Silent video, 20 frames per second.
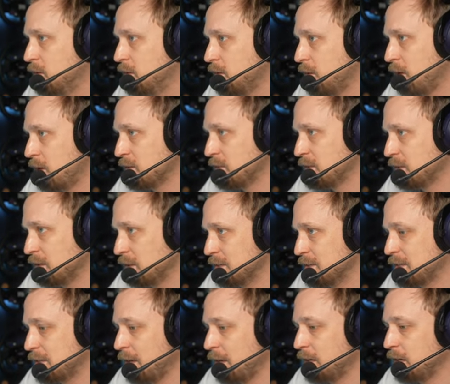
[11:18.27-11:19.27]
They are still
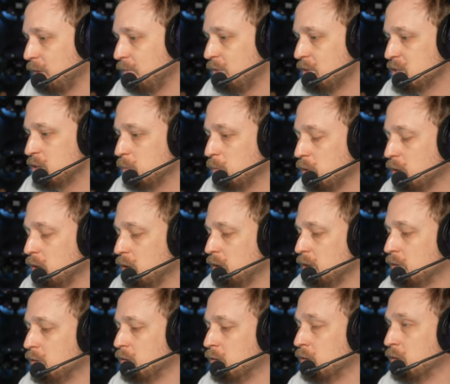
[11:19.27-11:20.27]
slightly visible
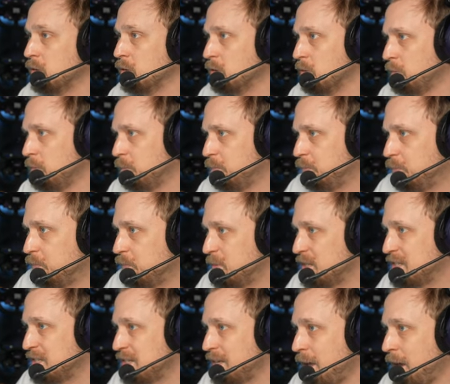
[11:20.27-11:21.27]
in the
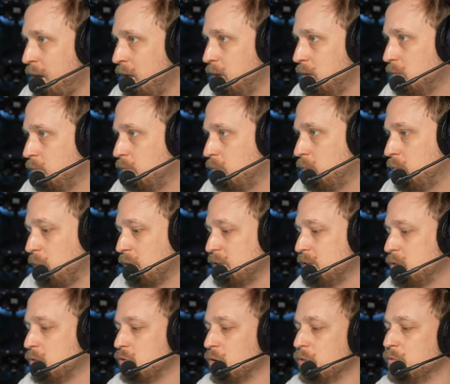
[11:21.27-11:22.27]
scan, but
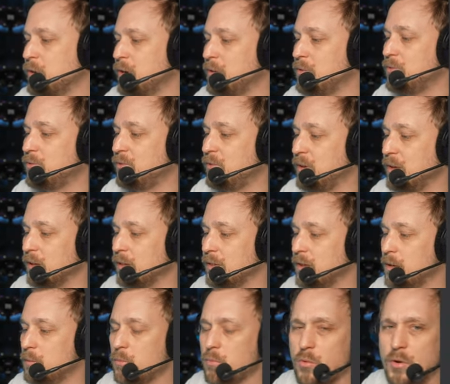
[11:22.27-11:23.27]
you don't really feel
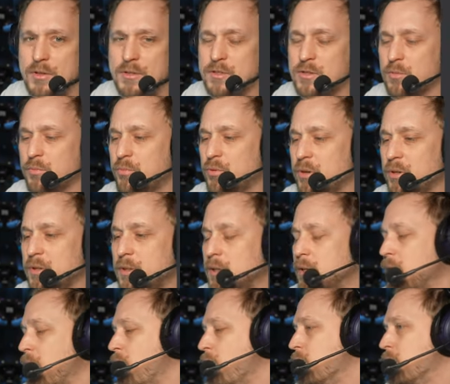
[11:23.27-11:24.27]
them once you printed
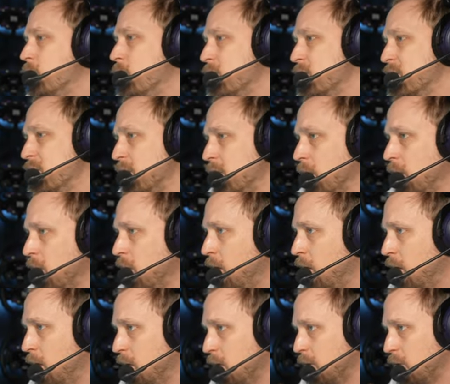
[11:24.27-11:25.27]
it out, but still
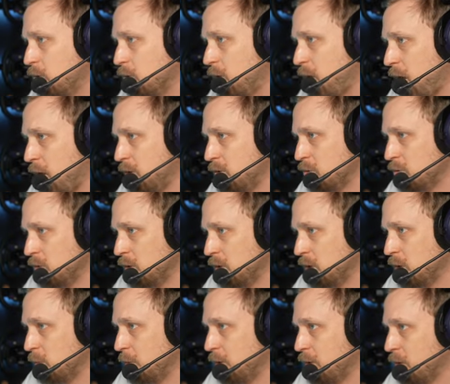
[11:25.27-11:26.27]
you can do a
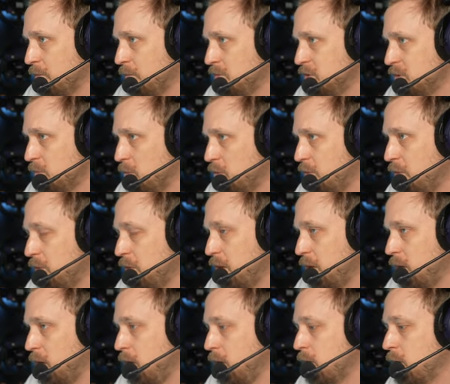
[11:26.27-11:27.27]
little bit of smoothing
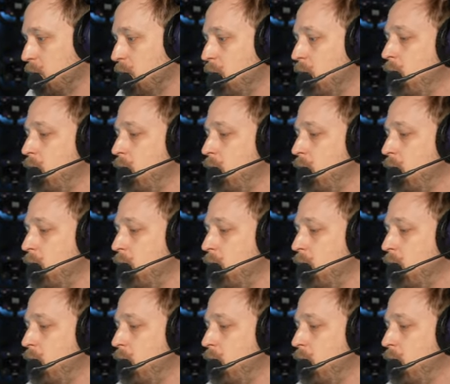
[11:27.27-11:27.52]
here.